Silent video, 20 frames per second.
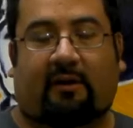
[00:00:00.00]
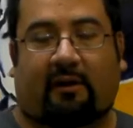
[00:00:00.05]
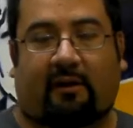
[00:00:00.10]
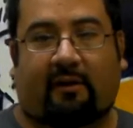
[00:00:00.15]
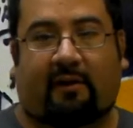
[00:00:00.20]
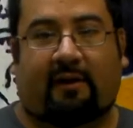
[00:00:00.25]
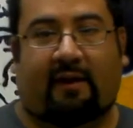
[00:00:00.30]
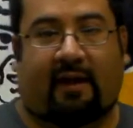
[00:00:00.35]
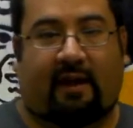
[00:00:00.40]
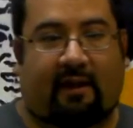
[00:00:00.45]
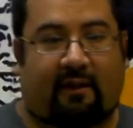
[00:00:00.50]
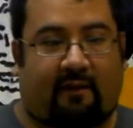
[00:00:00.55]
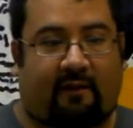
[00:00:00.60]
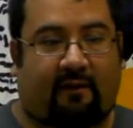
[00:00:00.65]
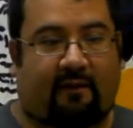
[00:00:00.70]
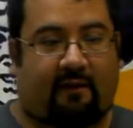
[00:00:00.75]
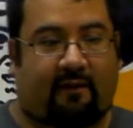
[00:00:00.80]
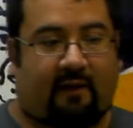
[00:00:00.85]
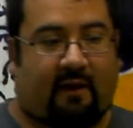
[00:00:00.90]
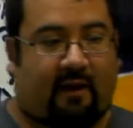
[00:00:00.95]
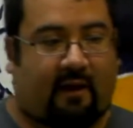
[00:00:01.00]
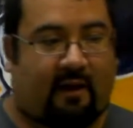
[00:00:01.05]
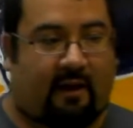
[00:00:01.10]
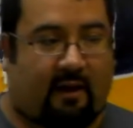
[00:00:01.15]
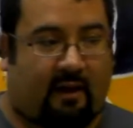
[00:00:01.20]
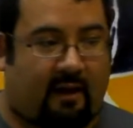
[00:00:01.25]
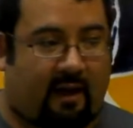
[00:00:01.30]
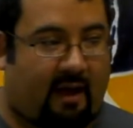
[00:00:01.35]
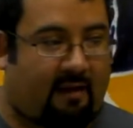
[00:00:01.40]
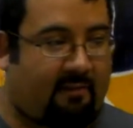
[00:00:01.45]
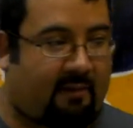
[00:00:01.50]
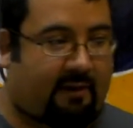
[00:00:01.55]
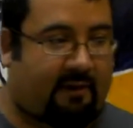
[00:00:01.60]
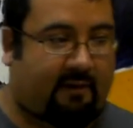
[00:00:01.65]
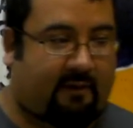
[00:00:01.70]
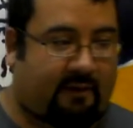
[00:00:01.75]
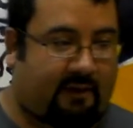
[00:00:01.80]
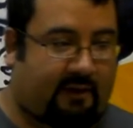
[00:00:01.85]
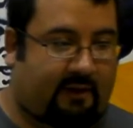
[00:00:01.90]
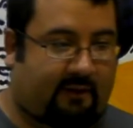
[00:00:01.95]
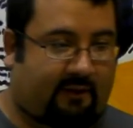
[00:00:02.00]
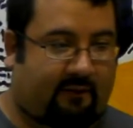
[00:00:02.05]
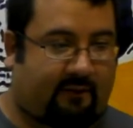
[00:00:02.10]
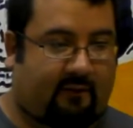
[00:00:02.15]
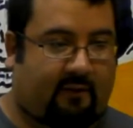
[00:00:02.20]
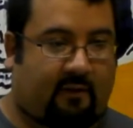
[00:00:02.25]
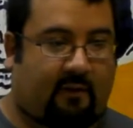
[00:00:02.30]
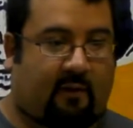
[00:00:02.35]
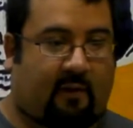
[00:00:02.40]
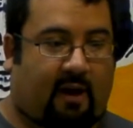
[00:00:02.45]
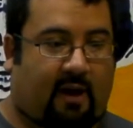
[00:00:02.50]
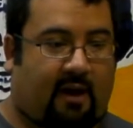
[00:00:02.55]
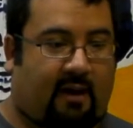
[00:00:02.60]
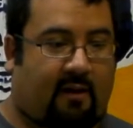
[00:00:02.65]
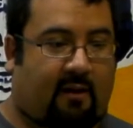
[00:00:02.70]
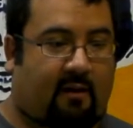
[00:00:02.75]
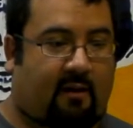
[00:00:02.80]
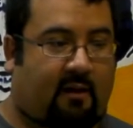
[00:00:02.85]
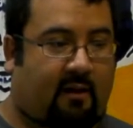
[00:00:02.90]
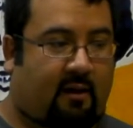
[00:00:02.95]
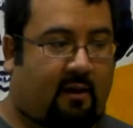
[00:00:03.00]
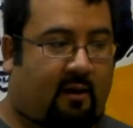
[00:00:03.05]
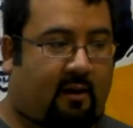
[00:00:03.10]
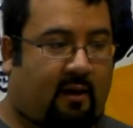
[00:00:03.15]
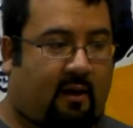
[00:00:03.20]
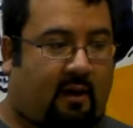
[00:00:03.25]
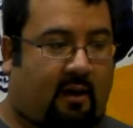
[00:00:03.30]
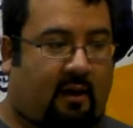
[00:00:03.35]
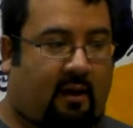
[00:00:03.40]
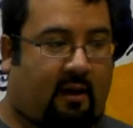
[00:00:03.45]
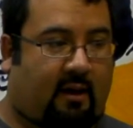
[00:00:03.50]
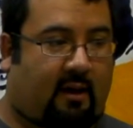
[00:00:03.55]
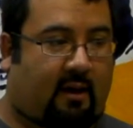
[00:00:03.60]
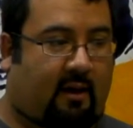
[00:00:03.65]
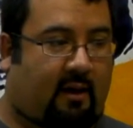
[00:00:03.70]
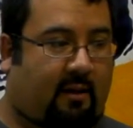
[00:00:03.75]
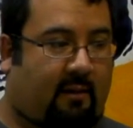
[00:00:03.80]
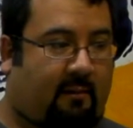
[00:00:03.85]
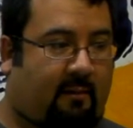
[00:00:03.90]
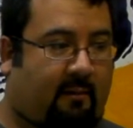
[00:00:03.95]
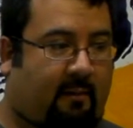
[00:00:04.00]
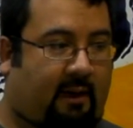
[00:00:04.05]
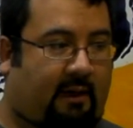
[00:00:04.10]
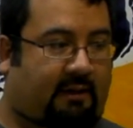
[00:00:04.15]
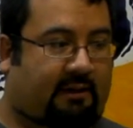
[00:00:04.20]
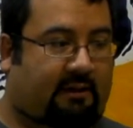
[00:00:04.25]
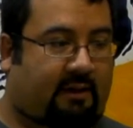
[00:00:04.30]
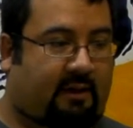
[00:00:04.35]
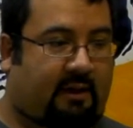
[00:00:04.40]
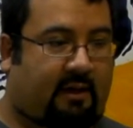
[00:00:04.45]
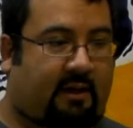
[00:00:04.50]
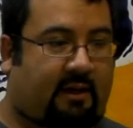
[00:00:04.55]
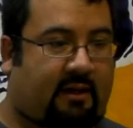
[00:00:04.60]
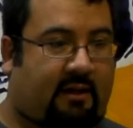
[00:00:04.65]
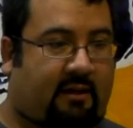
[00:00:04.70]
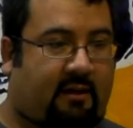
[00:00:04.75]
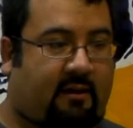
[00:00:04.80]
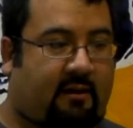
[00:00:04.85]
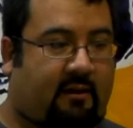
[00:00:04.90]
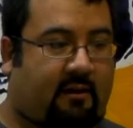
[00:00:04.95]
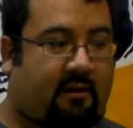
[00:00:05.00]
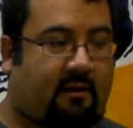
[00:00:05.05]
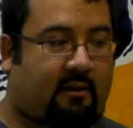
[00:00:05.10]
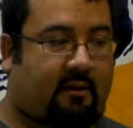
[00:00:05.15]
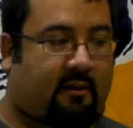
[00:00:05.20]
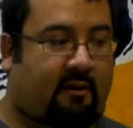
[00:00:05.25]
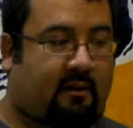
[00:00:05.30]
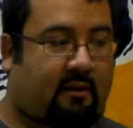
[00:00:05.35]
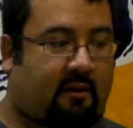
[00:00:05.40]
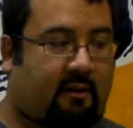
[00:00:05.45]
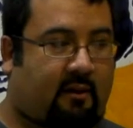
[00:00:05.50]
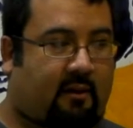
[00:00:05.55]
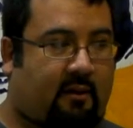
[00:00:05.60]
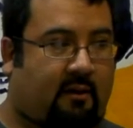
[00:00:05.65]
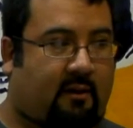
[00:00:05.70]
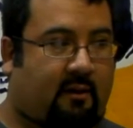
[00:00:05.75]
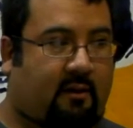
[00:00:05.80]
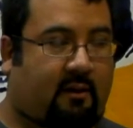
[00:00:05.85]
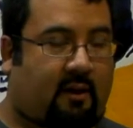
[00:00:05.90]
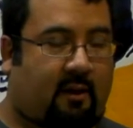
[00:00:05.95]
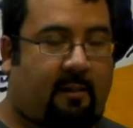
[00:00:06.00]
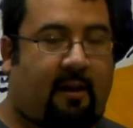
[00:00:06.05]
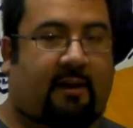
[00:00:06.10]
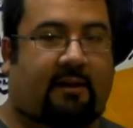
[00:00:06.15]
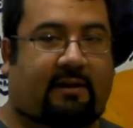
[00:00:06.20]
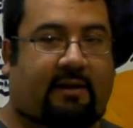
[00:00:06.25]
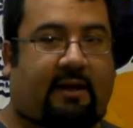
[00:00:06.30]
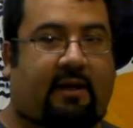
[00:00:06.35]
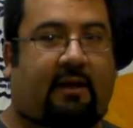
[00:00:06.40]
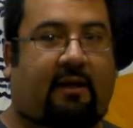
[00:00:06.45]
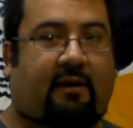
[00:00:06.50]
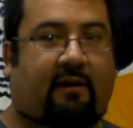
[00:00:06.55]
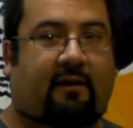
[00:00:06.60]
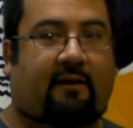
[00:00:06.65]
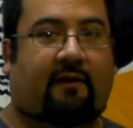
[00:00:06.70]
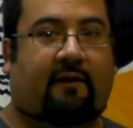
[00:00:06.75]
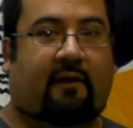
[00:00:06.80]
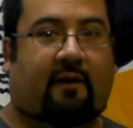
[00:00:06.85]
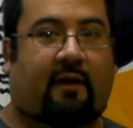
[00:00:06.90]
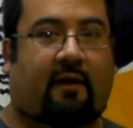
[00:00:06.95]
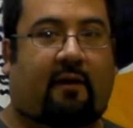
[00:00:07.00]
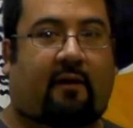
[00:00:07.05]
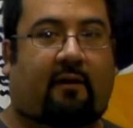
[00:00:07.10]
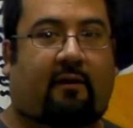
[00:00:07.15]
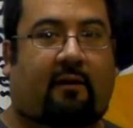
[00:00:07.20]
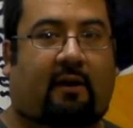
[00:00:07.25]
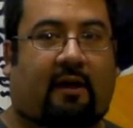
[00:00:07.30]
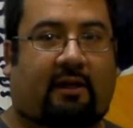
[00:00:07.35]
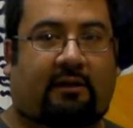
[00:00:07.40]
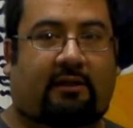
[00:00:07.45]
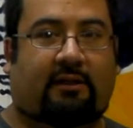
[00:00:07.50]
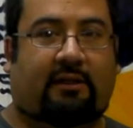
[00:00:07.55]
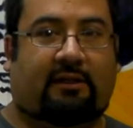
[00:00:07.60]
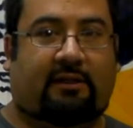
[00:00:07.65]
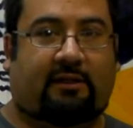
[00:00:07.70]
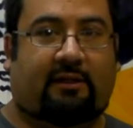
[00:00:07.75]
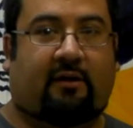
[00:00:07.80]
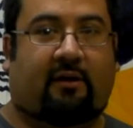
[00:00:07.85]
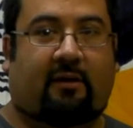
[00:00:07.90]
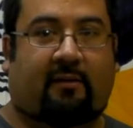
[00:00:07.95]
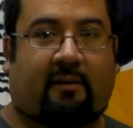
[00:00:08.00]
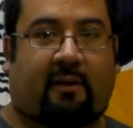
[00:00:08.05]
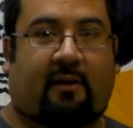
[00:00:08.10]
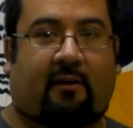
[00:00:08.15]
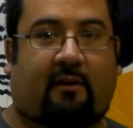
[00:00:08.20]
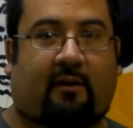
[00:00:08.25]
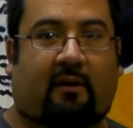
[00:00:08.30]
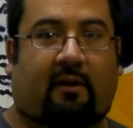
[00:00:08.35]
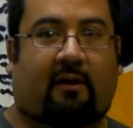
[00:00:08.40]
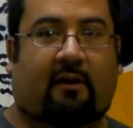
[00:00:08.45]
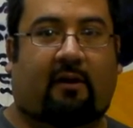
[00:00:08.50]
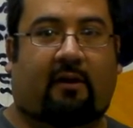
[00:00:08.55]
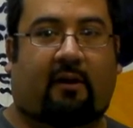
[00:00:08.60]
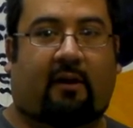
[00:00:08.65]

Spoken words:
new things. I've been doing this for a while. I started about 10 years ago actually showing my work